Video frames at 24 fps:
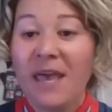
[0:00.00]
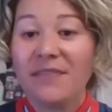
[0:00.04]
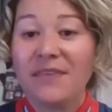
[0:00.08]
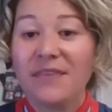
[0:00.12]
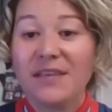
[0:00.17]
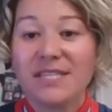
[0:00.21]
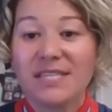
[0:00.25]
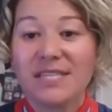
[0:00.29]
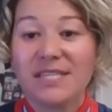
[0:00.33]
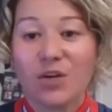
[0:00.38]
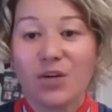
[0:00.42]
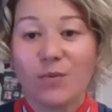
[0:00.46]

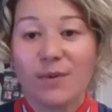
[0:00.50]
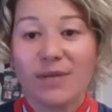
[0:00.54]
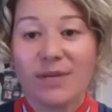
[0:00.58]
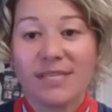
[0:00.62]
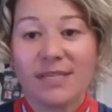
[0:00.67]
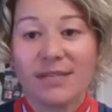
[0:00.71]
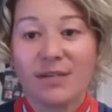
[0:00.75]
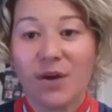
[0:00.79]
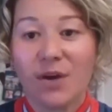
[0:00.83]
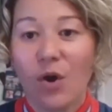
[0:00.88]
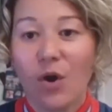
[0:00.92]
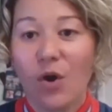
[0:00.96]
this year was
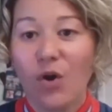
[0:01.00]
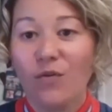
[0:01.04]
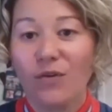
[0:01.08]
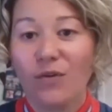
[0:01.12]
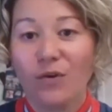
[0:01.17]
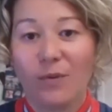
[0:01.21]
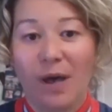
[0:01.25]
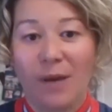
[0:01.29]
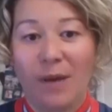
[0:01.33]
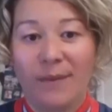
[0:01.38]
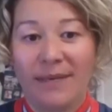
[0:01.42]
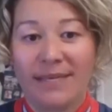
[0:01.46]
an
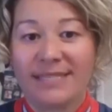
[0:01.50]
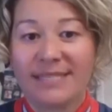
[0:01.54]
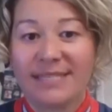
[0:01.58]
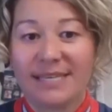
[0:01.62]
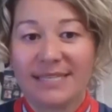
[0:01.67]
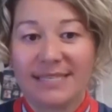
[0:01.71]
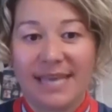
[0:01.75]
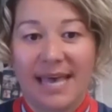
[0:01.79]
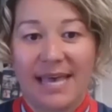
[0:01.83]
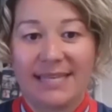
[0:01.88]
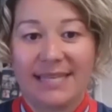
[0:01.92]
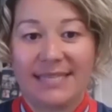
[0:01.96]
overwhelming
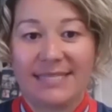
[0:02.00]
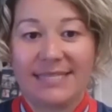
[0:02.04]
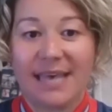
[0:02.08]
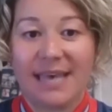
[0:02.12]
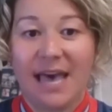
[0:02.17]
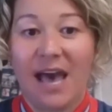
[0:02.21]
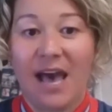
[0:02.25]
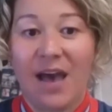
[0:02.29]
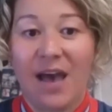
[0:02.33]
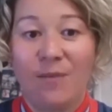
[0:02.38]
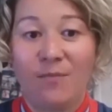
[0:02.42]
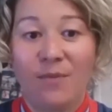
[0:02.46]
success
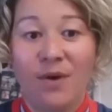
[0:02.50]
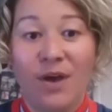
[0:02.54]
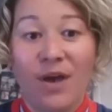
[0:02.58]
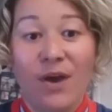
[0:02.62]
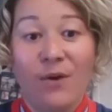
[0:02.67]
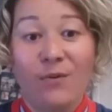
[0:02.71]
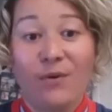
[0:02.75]
um,